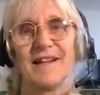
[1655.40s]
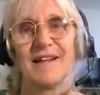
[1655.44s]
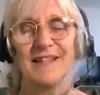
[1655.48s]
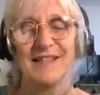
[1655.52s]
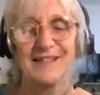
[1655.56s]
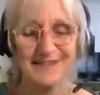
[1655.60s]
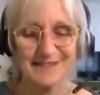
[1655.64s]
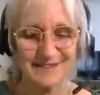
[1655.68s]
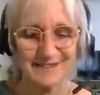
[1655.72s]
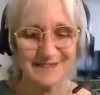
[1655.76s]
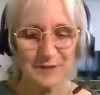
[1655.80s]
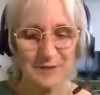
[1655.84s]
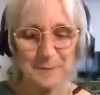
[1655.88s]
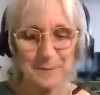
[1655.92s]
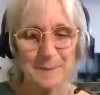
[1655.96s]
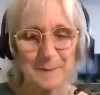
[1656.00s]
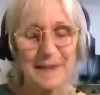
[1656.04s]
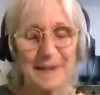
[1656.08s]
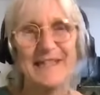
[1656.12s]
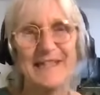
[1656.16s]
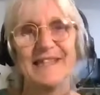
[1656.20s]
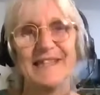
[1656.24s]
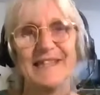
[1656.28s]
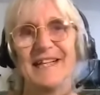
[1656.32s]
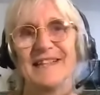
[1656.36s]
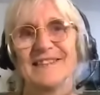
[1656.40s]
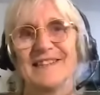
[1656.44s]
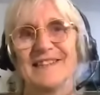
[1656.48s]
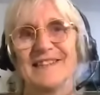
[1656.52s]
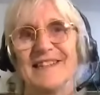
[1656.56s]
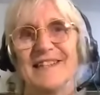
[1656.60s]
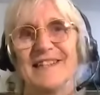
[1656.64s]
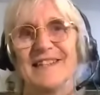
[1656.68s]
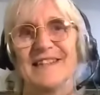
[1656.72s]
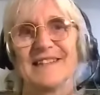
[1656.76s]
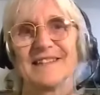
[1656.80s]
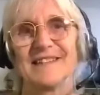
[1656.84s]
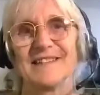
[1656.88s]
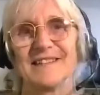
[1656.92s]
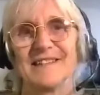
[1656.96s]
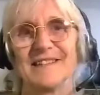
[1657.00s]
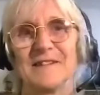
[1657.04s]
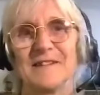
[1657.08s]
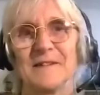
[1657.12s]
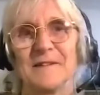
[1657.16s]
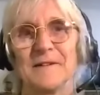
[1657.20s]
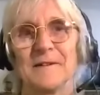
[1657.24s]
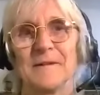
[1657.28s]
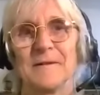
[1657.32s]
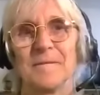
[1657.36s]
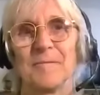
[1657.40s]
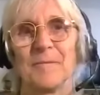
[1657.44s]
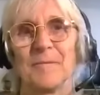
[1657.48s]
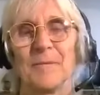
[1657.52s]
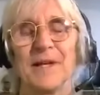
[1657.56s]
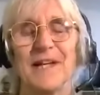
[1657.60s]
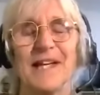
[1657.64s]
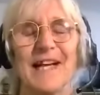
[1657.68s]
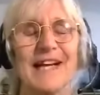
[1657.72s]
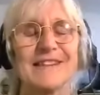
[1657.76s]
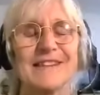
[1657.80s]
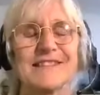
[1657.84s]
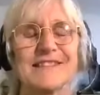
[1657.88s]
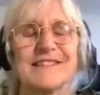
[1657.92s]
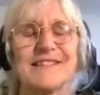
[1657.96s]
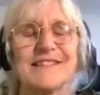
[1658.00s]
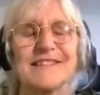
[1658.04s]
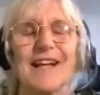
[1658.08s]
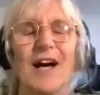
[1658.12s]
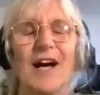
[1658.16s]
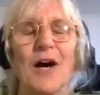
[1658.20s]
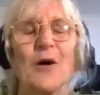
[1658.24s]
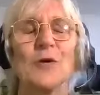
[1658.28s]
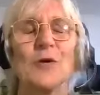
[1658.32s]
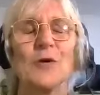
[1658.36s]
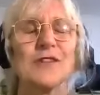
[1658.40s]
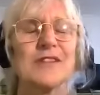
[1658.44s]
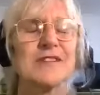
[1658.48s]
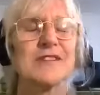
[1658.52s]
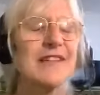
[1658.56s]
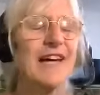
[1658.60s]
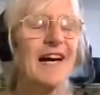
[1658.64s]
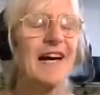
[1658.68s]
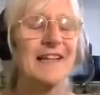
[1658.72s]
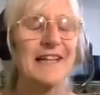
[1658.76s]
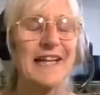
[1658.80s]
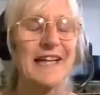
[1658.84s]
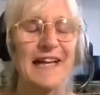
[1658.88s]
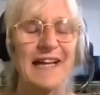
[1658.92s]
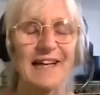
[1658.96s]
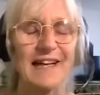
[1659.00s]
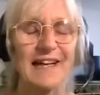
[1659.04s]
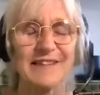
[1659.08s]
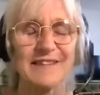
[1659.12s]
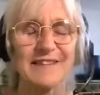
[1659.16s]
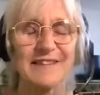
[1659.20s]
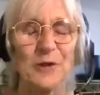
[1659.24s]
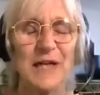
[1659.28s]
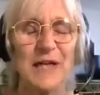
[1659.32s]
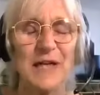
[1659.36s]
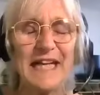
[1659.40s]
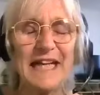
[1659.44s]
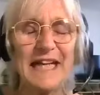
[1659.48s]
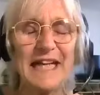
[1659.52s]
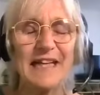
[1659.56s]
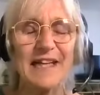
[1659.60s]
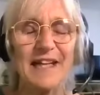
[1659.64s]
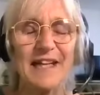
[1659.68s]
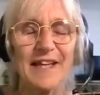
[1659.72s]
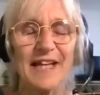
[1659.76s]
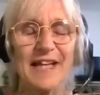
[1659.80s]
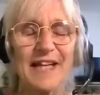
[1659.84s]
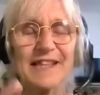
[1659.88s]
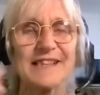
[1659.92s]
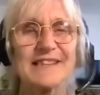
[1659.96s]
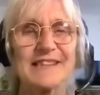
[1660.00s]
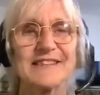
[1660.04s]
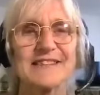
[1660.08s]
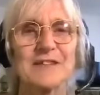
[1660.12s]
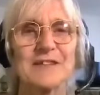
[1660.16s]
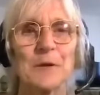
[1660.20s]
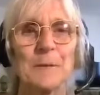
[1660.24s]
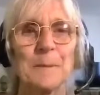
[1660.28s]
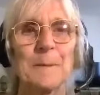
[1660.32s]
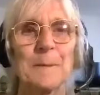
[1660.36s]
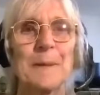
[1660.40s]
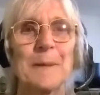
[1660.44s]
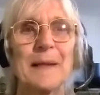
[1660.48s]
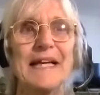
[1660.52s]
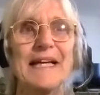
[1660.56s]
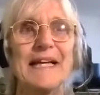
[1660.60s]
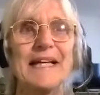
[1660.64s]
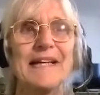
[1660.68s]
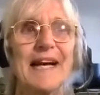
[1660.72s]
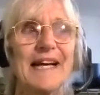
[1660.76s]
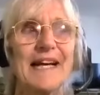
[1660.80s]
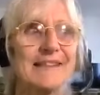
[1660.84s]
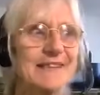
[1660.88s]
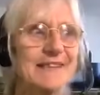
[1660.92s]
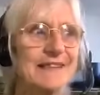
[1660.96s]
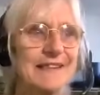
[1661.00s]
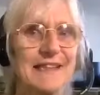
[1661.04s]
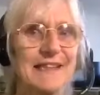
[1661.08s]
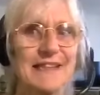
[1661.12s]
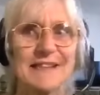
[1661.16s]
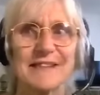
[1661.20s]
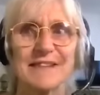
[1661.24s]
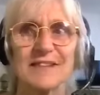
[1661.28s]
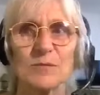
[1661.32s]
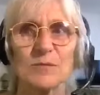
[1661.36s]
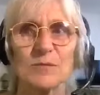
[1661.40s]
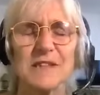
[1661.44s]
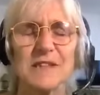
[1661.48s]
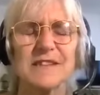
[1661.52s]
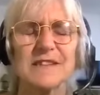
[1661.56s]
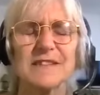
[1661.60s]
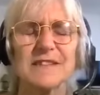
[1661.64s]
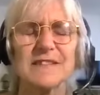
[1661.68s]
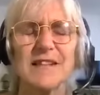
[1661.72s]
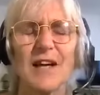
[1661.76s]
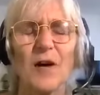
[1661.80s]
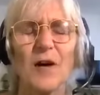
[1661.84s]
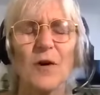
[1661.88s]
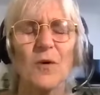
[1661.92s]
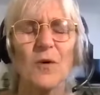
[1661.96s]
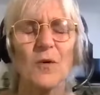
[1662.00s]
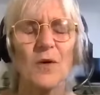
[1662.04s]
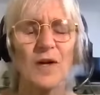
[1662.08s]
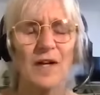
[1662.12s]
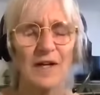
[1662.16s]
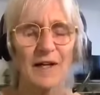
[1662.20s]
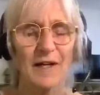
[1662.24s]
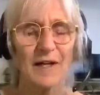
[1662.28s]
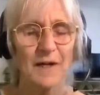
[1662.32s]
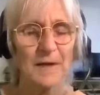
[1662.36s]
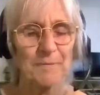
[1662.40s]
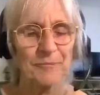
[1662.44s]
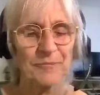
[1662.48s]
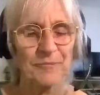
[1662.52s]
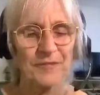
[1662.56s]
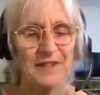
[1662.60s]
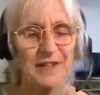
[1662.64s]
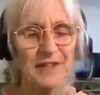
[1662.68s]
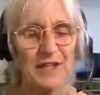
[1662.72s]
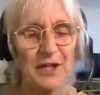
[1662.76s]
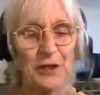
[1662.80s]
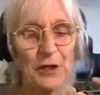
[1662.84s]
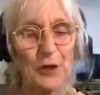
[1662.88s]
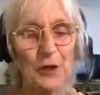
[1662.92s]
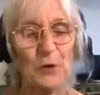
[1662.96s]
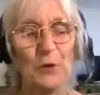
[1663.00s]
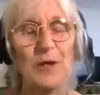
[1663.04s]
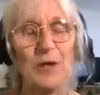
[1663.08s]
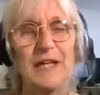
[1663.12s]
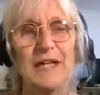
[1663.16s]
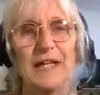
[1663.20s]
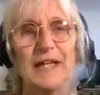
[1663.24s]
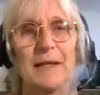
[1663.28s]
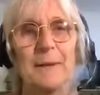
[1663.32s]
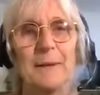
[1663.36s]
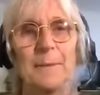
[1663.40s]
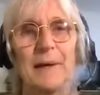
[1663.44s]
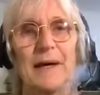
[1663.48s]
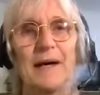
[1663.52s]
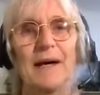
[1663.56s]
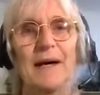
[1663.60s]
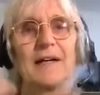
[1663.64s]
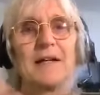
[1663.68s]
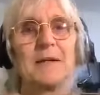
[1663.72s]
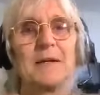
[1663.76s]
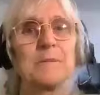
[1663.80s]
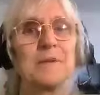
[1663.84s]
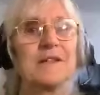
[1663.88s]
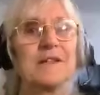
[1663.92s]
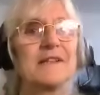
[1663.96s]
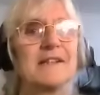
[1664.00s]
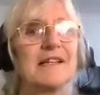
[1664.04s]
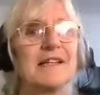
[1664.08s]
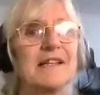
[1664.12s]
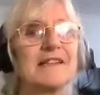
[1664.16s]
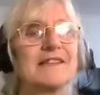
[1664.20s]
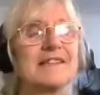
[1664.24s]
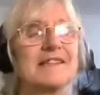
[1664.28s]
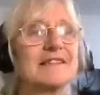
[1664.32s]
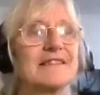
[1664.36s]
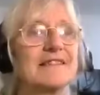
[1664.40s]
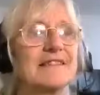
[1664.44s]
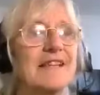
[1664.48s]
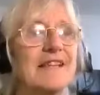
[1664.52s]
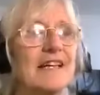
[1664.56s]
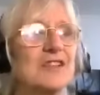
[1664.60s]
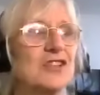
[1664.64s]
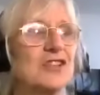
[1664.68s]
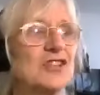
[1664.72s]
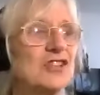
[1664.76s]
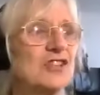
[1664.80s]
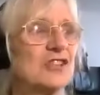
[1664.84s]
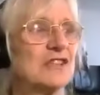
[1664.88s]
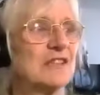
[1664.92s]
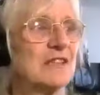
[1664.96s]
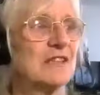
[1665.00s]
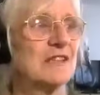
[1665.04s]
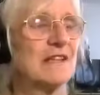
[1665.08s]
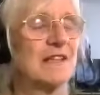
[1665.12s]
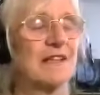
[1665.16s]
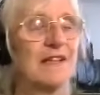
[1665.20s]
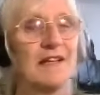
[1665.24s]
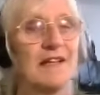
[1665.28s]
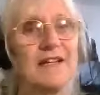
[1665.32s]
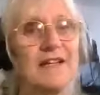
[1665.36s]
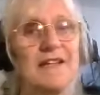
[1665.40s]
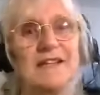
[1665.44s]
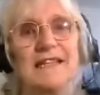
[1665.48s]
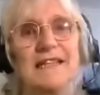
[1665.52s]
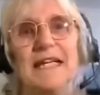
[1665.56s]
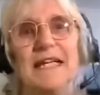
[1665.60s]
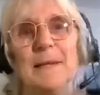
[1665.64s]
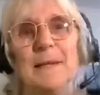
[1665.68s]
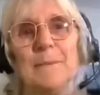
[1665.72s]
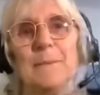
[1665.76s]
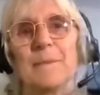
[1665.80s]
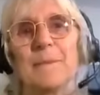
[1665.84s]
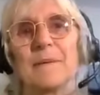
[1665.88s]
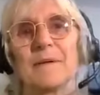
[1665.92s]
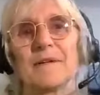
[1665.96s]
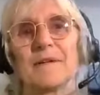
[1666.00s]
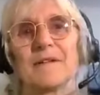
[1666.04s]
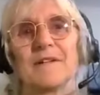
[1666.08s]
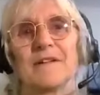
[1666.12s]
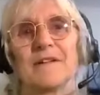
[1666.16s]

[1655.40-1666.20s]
It's complete as it is. But that's so stunning to hear that it's complete as it is. We are so, not only in the mind, but there's such a deep